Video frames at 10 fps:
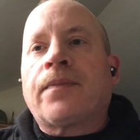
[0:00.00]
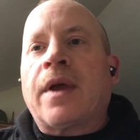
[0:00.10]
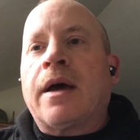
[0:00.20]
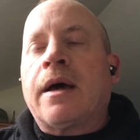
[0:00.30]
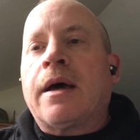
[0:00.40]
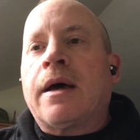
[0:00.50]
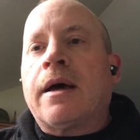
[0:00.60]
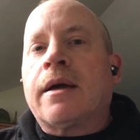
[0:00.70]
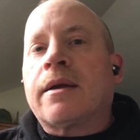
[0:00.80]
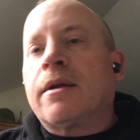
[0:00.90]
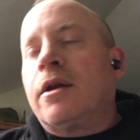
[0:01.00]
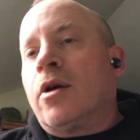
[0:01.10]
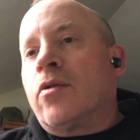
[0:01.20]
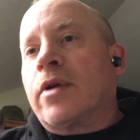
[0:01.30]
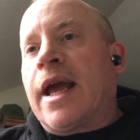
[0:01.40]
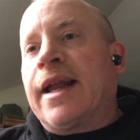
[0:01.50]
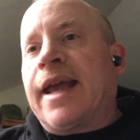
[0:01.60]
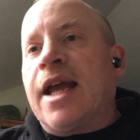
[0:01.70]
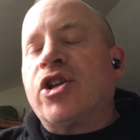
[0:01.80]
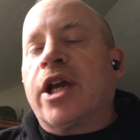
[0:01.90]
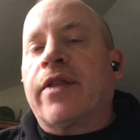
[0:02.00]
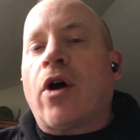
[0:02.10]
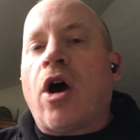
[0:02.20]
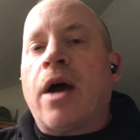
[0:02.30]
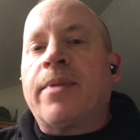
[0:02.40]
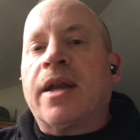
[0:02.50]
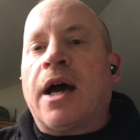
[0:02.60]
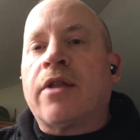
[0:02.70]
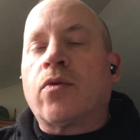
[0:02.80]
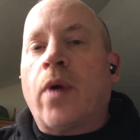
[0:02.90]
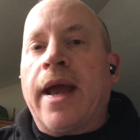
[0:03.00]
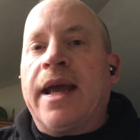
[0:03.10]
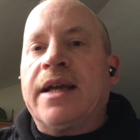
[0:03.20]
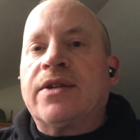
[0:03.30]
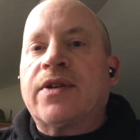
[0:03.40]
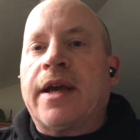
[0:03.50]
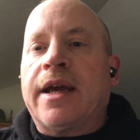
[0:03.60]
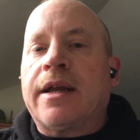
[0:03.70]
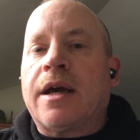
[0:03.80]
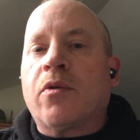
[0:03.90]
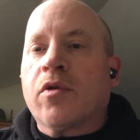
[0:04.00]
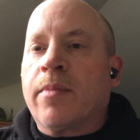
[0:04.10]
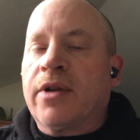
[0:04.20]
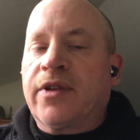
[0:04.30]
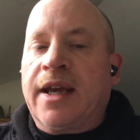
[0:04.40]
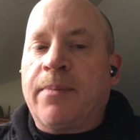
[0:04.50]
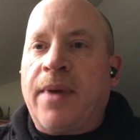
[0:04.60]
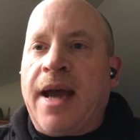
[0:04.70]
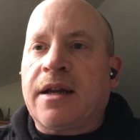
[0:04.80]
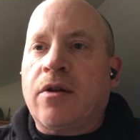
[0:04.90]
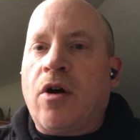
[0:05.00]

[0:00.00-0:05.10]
uh, you know, engaging in the hobby in other ways, and uh, we're about to get back to the